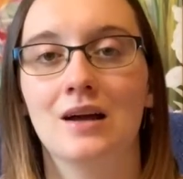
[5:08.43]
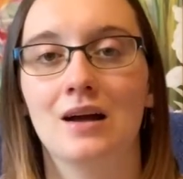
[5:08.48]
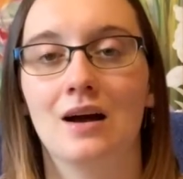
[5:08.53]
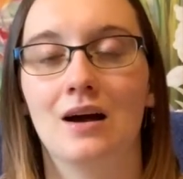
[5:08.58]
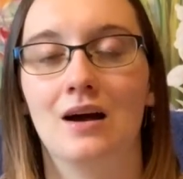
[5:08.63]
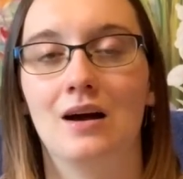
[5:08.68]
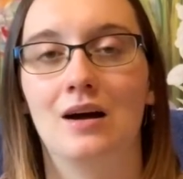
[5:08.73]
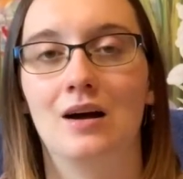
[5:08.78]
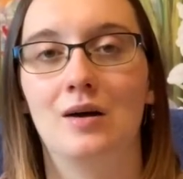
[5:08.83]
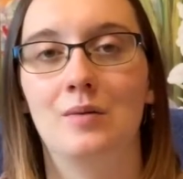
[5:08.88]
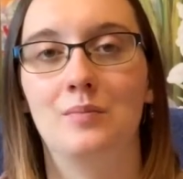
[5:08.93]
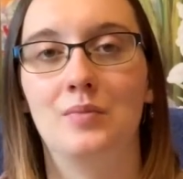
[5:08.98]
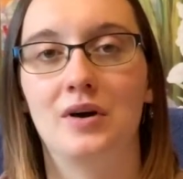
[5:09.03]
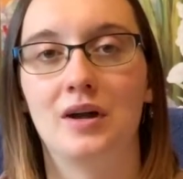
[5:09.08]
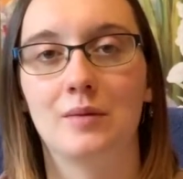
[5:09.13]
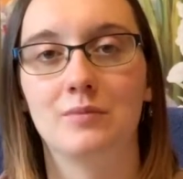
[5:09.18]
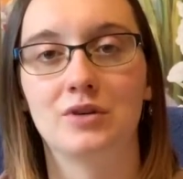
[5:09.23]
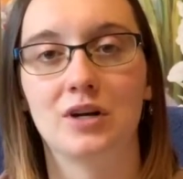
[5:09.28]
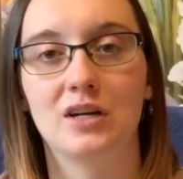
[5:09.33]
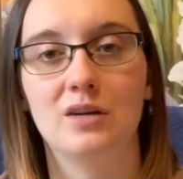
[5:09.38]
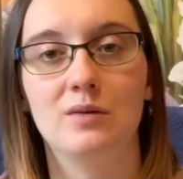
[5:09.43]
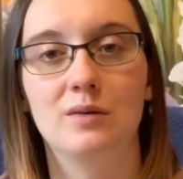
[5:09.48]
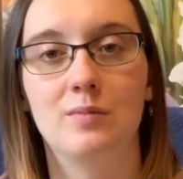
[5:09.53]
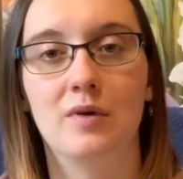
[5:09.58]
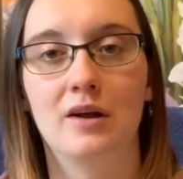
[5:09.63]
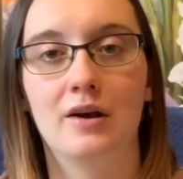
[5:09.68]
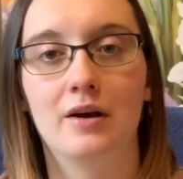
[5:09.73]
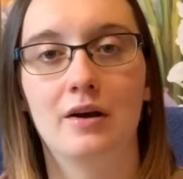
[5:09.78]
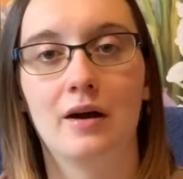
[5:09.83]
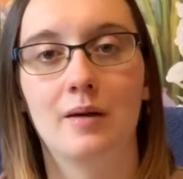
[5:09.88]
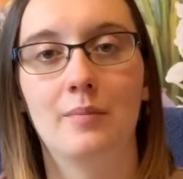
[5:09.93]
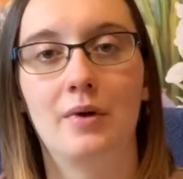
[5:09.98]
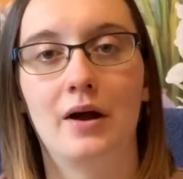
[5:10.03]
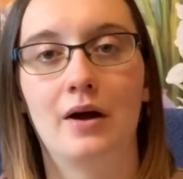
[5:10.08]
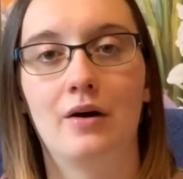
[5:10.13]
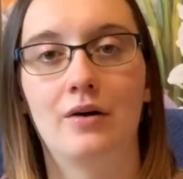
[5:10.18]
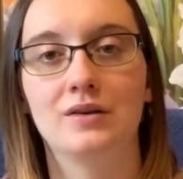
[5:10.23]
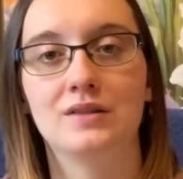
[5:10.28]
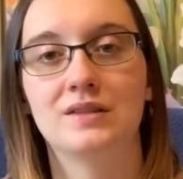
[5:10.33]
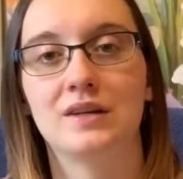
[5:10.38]
But I'm trying to be better
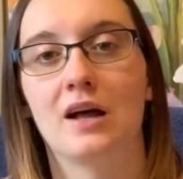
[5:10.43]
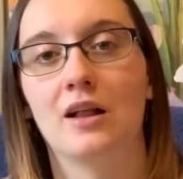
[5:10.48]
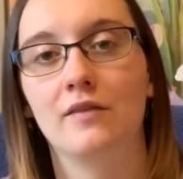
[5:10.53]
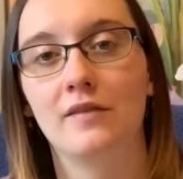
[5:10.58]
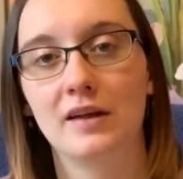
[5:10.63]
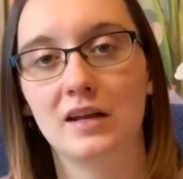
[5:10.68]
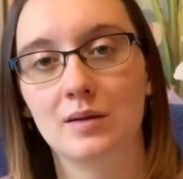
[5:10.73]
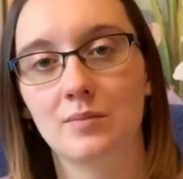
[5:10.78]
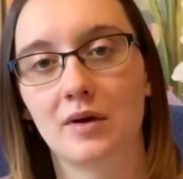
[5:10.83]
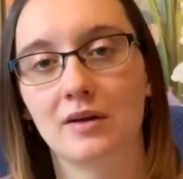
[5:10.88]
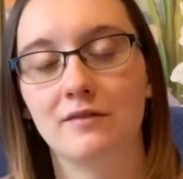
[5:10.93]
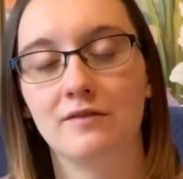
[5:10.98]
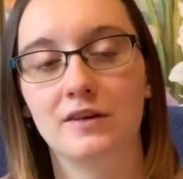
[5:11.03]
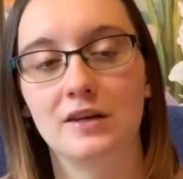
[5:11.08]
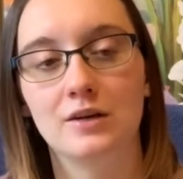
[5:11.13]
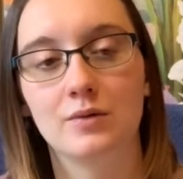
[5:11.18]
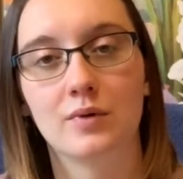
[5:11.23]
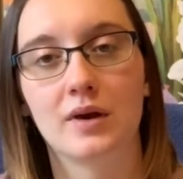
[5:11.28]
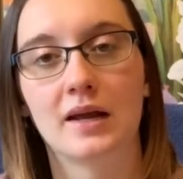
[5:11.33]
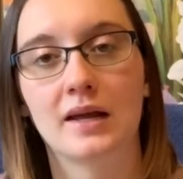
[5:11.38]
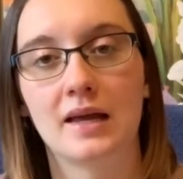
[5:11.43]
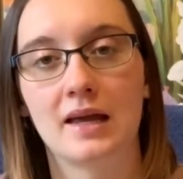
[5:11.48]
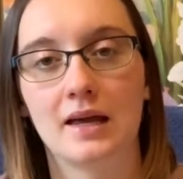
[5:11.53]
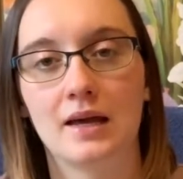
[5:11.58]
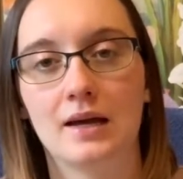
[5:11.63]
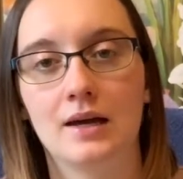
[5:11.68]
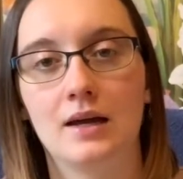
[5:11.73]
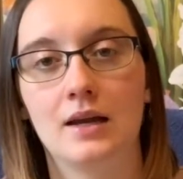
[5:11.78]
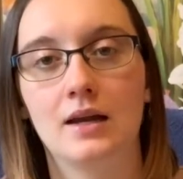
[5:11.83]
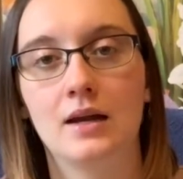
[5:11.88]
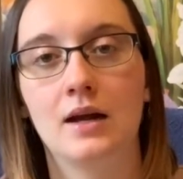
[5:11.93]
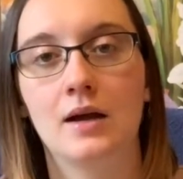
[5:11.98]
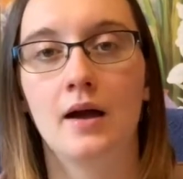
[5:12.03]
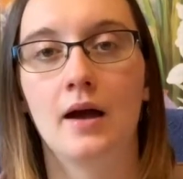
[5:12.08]
about elevating my feet when I can.